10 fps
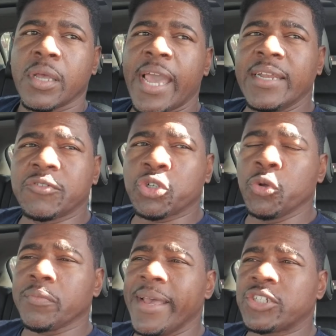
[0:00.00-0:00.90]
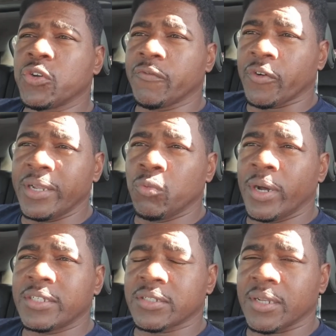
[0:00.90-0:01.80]
And if truth makes you free,
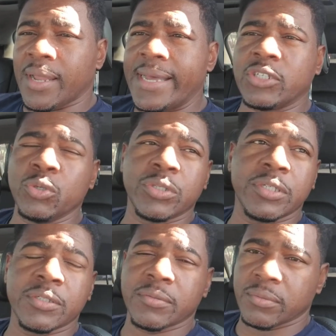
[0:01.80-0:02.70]
what does a lie do to you?